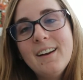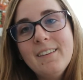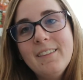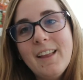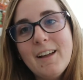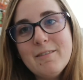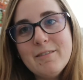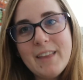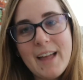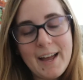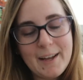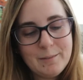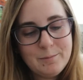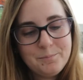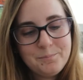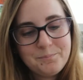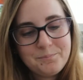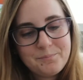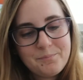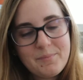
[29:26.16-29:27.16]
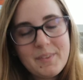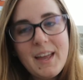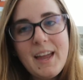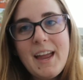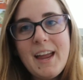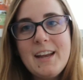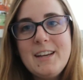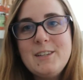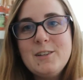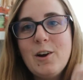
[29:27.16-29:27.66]
Love that.
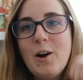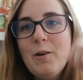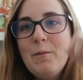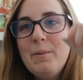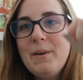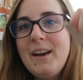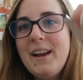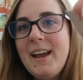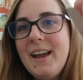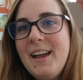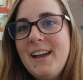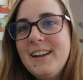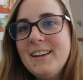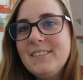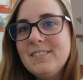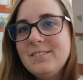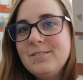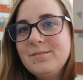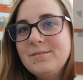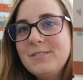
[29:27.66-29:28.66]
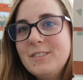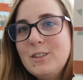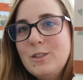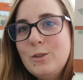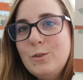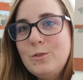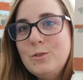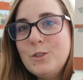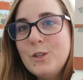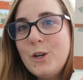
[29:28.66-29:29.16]
And you open it,
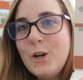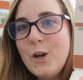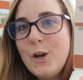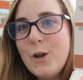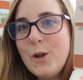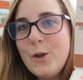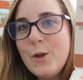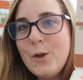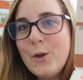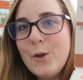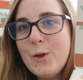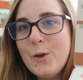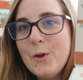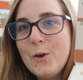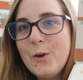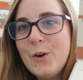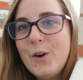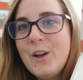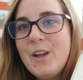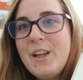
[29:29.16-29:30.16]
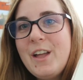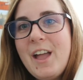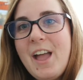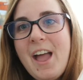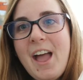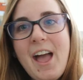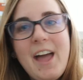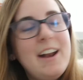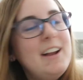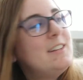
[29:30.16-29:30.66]
doo -doo -doo,
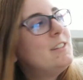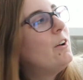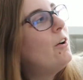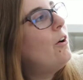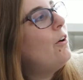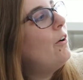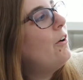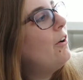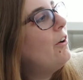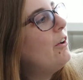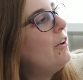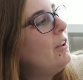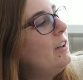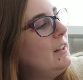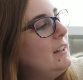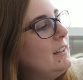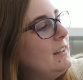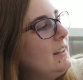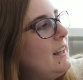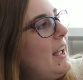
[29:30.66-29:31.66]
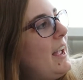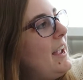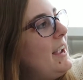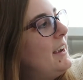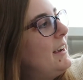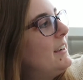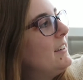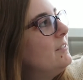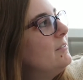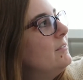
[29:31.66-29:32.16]
and it's a whole
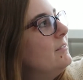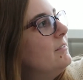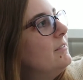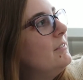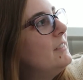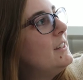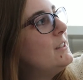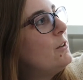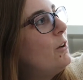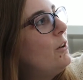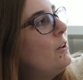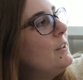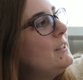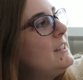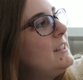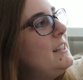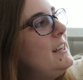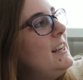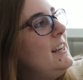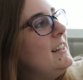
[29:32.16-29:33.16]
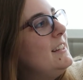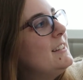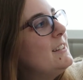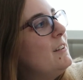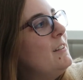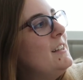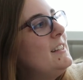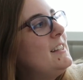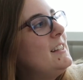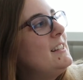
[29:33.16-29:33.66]
like it's a whole scene.
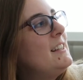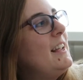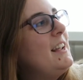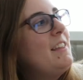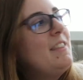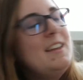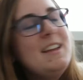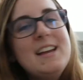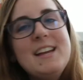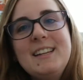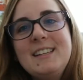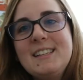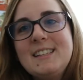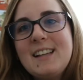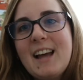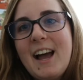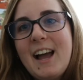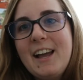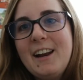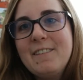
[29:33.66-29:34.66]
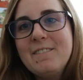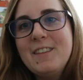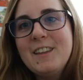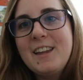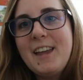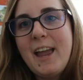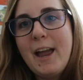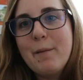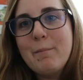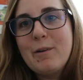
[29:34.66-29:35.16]
So this is like the inside of the
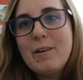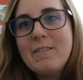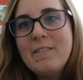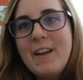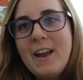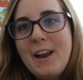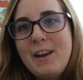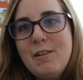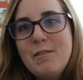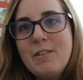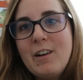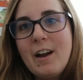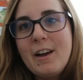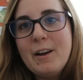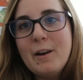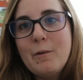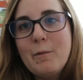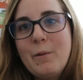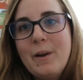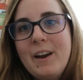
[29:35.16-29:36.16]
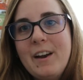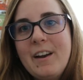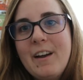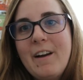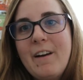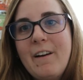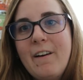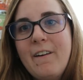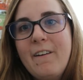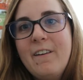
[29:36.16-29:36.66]
camper van. You've got your
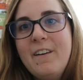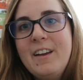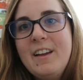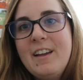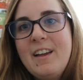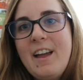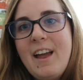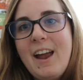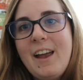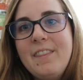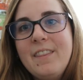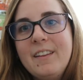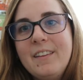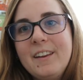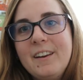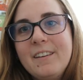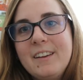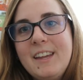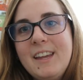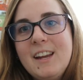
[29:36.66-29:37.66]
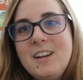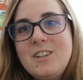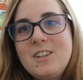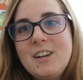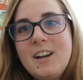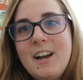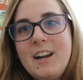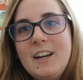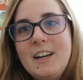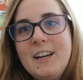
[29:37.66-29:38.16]
window and the little
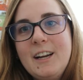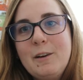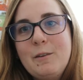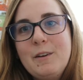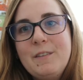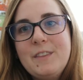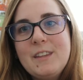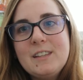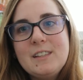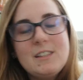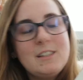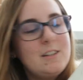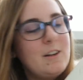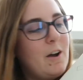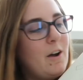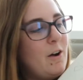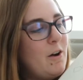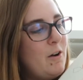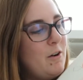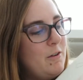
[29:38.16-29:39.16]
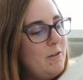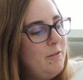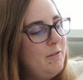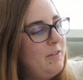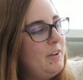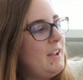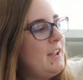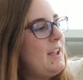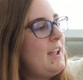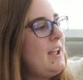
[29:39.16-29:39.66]
kitchen area with the stove.